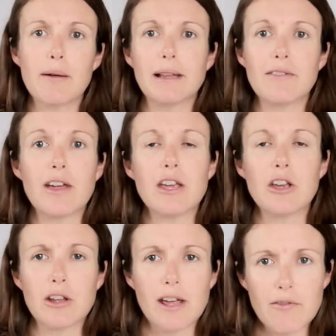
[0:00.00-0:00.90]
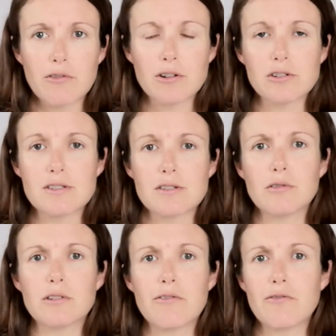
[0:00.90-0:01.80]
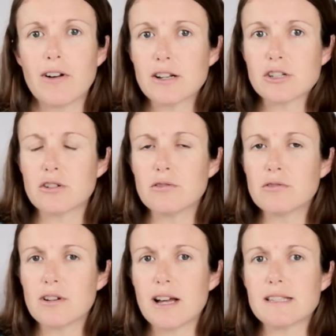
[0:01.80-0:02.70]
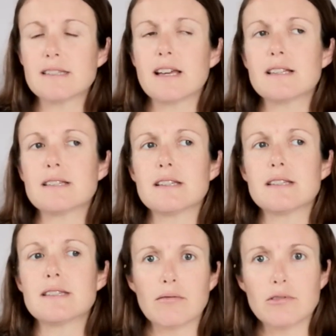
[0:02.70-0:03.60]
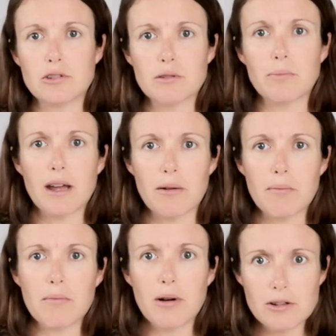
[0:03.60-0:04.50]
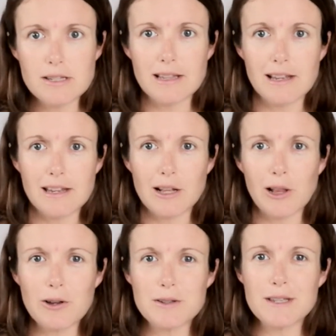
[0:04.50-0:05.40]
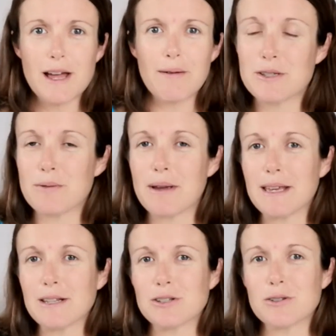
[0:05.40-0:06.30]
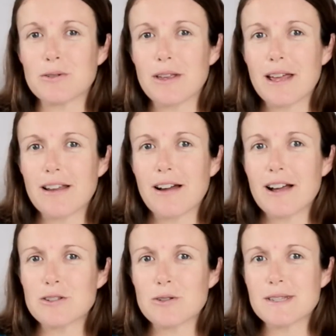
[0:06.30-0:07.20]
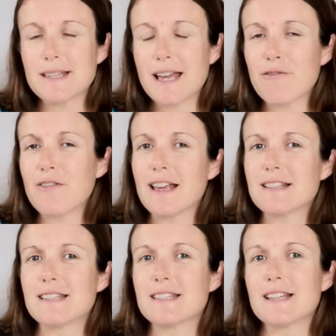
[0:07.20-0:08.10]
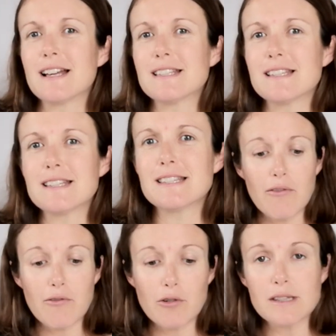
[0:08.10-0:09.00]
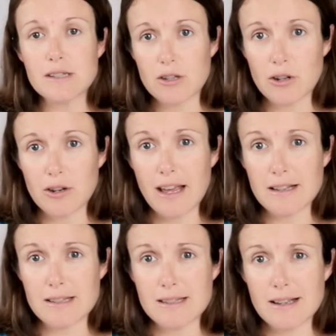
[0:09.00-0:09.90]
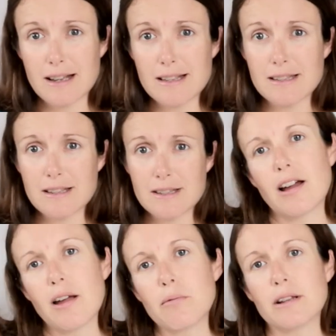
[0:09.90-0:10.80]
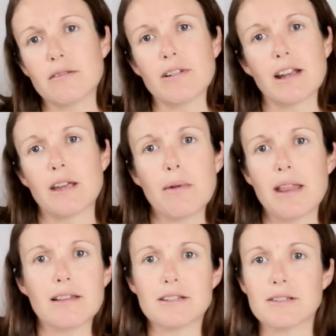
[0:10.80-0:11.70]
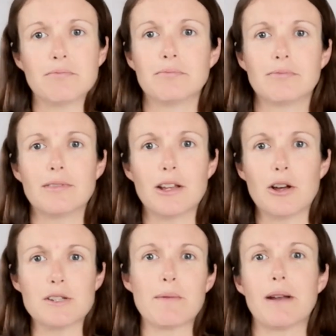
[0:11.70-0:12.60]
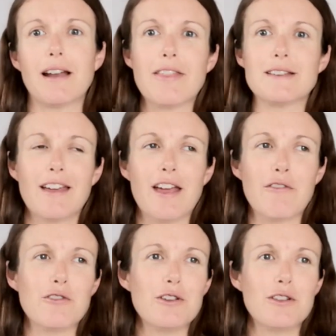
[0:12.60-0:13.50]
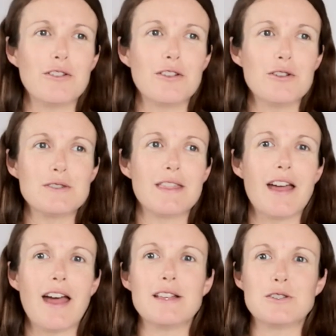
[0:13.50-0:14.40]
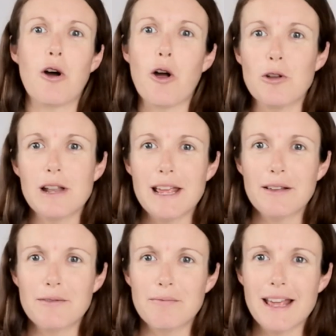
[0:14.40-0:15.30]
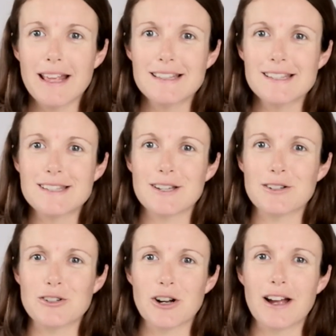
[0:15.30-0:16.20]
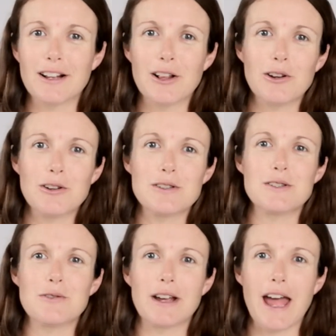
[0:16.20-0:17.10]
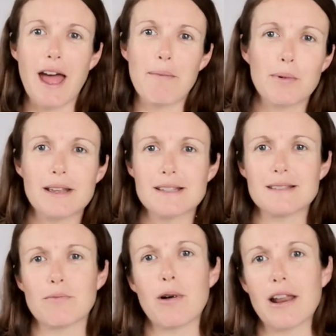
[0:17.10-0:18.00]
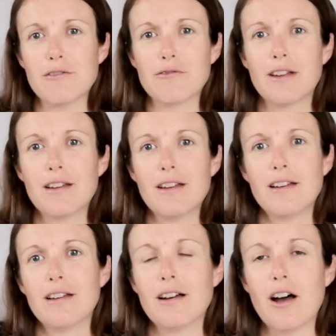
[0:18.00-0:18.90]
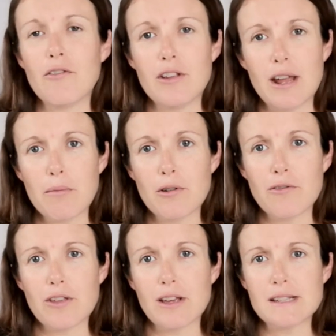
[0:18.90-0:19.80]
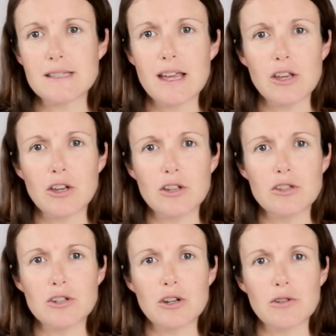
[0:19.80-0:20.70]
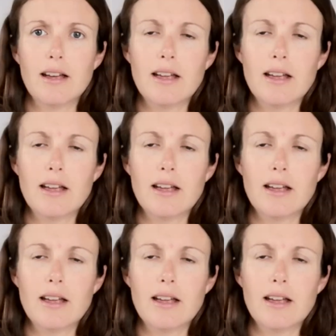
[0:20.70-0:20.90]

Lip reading: I believe that you can have what's called a functional diastasis. Should be able to mostly close up, so making sure that I do safe exercises, avoid certain exercises. I wouldn't recommend, you know, something like this if you're using that as your only means to try and close your gap, but it's one of a number of things that you can do.